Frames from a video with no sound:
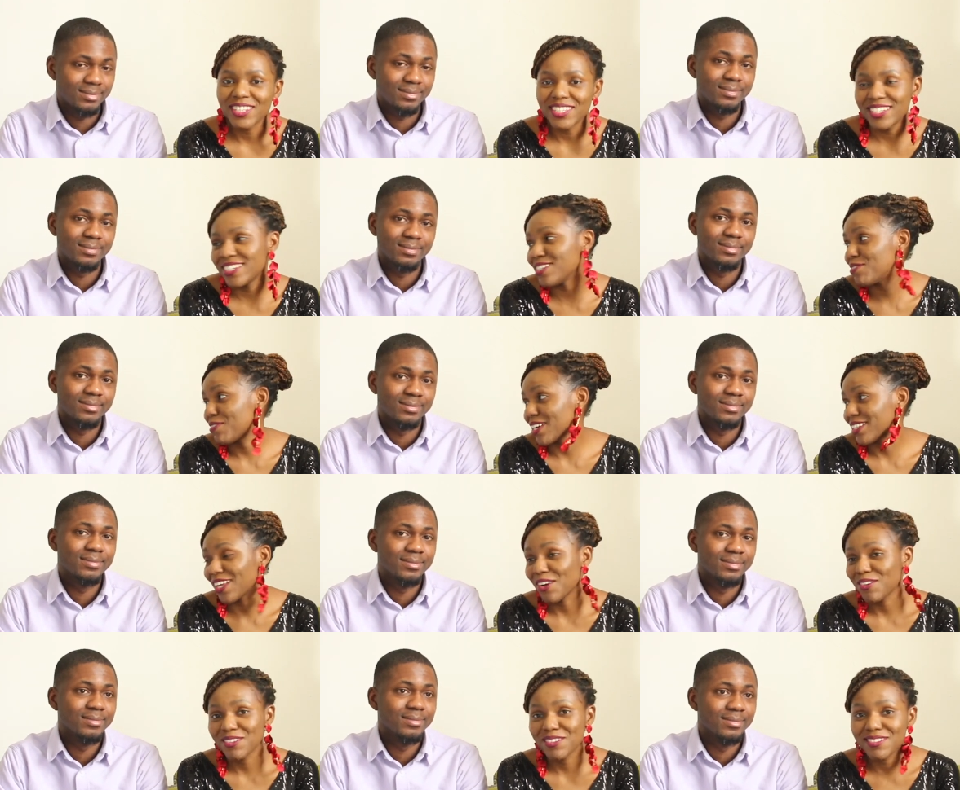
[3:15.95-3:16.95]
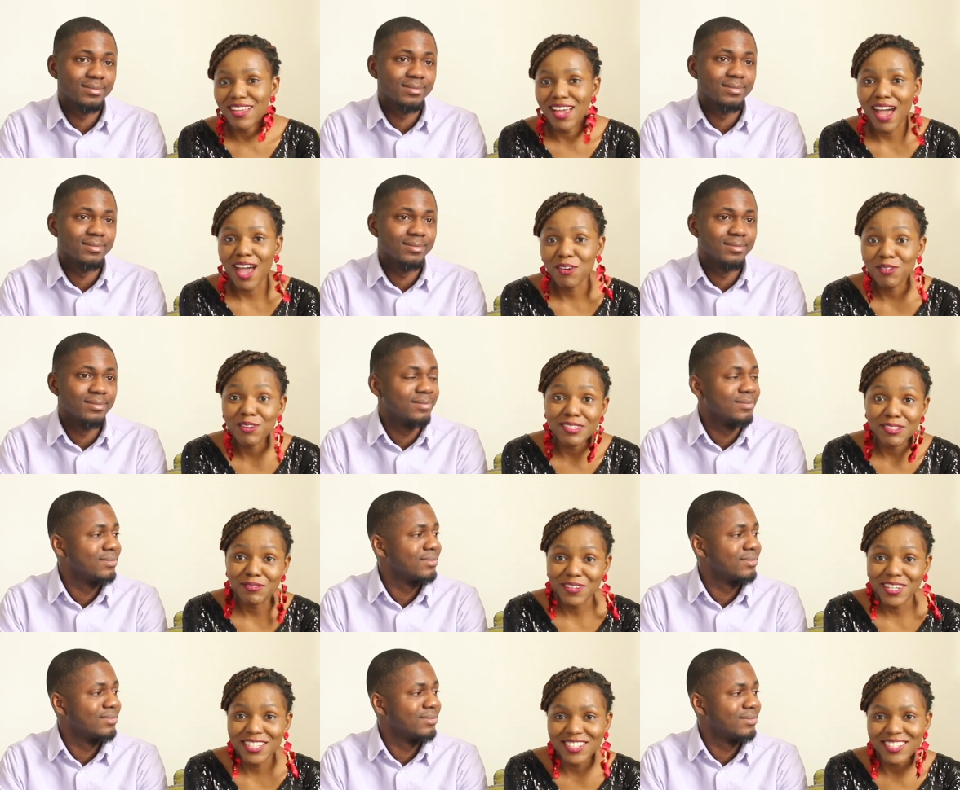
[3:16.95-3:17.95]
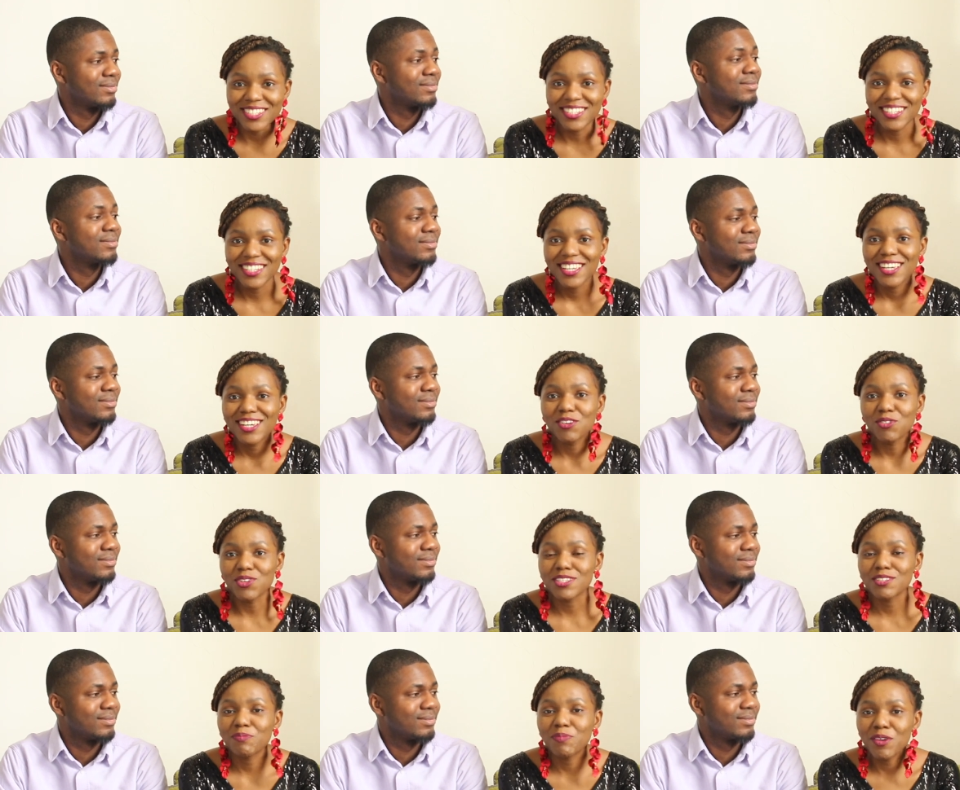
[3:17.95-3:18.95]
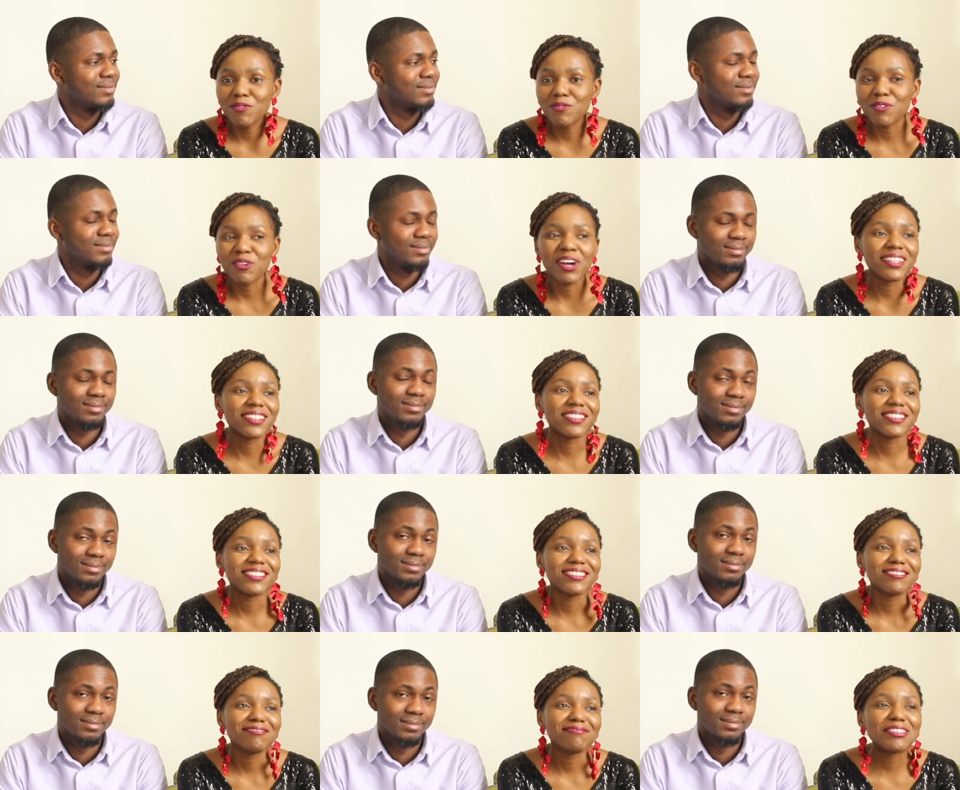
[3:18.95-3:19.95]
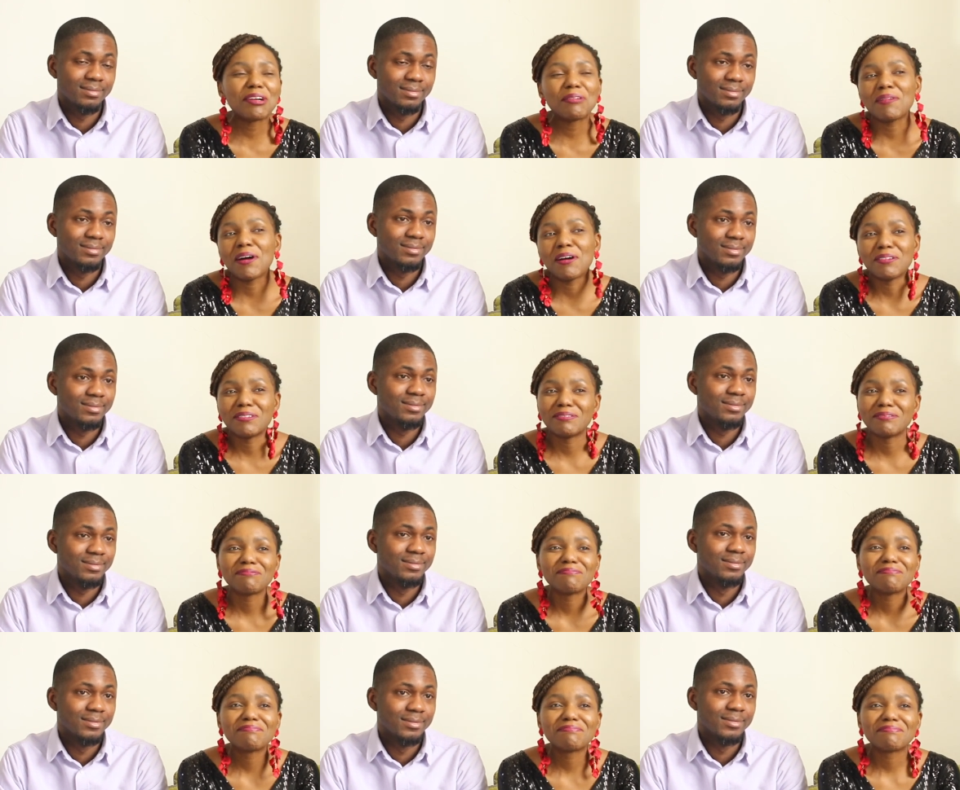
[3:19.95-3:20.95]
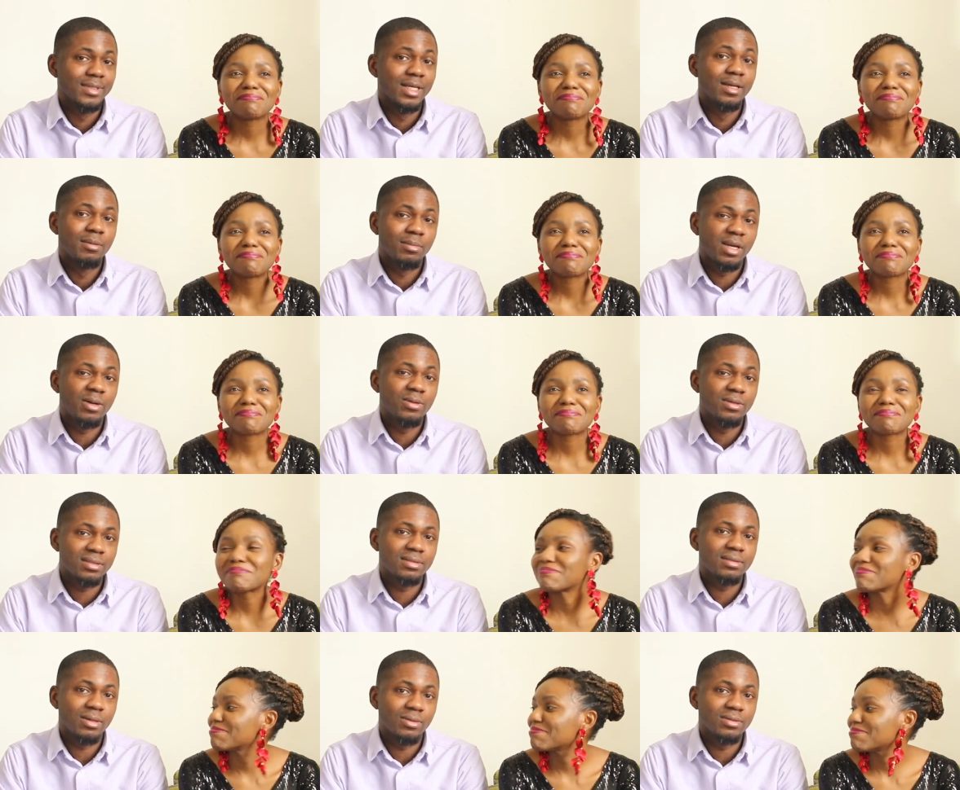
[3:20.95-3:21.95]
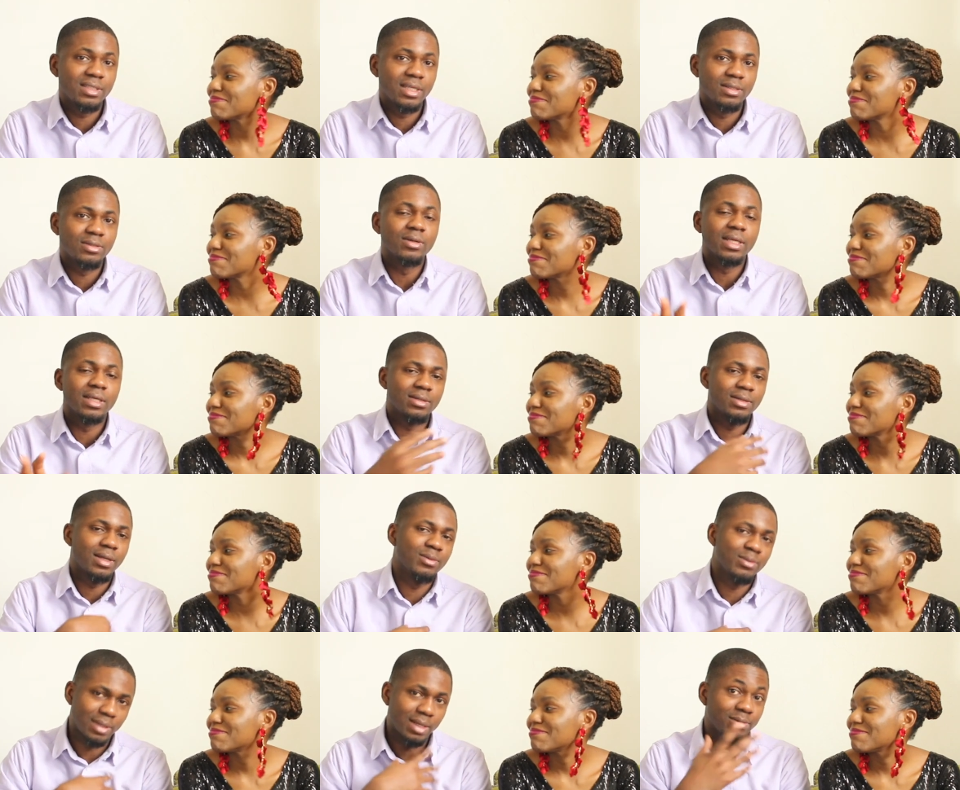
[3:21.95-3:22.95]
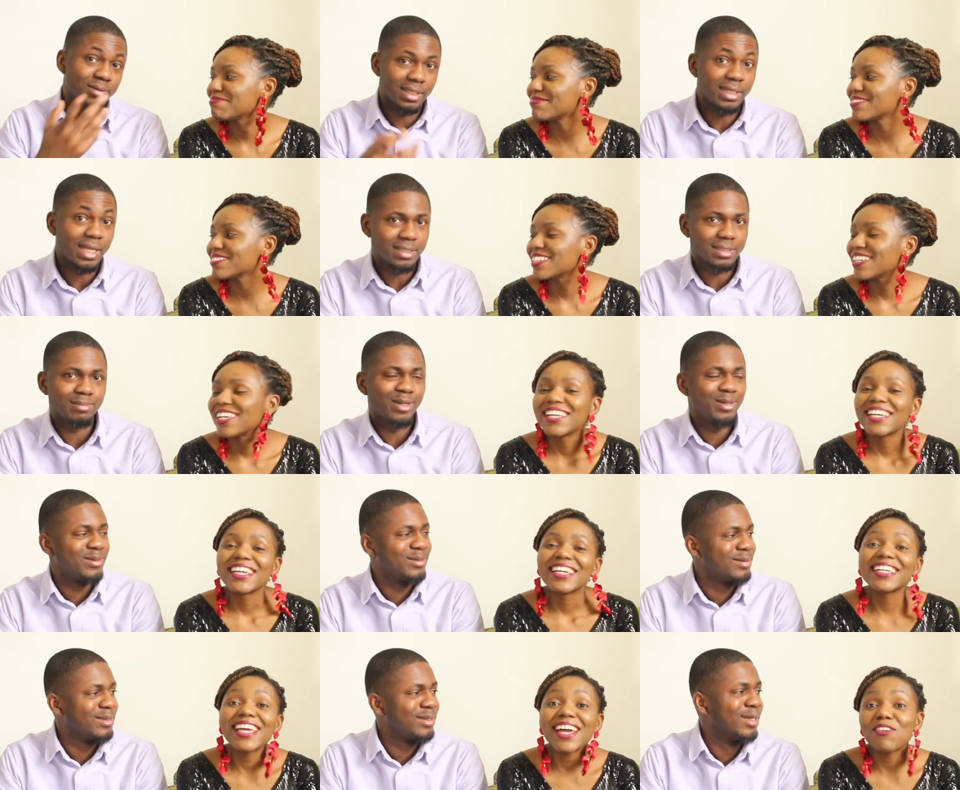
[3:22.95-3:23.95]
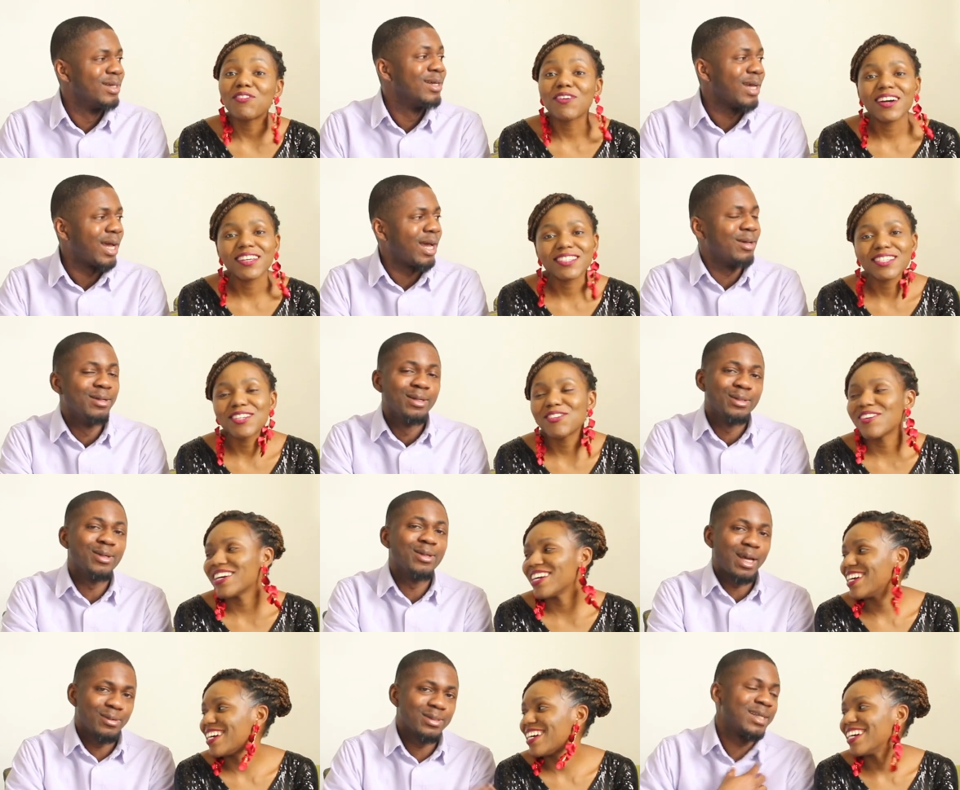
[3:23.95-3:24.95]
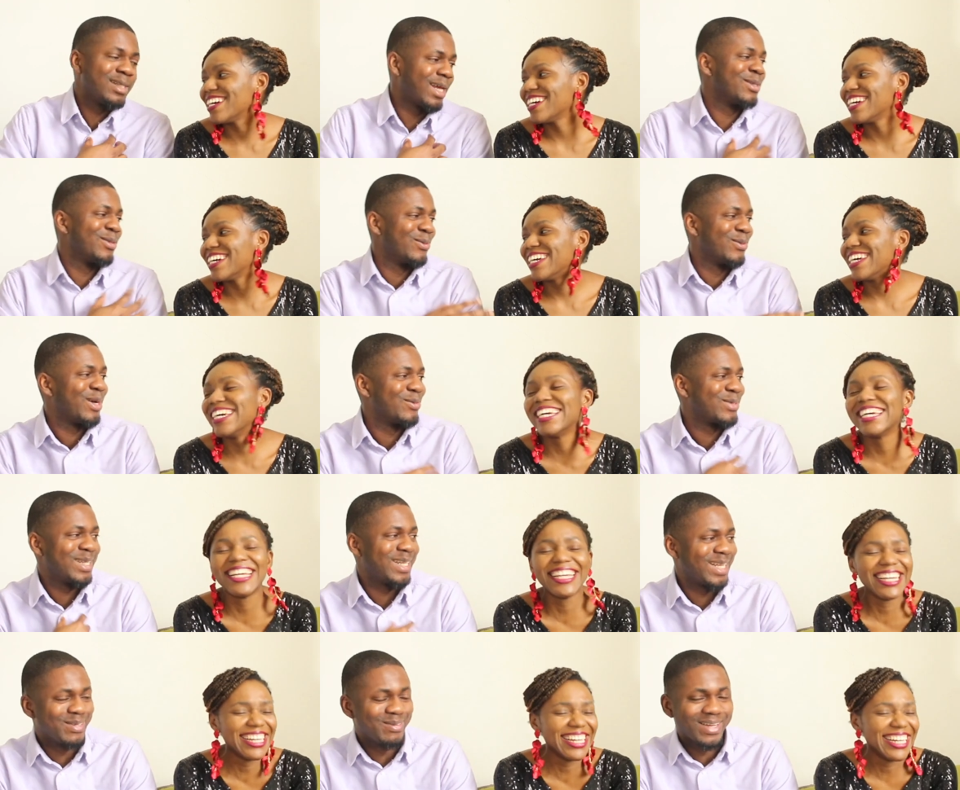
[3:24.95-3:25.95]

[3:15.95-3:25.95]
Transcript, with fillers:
Speaker 1: considering the fact that I was a virgin it was painful and normal.
Speaker 2: But I was I was gentle. Okay, so I would say that, my own. Yeah, of course. I, was, no, I would say that. Don't worry, I would say that.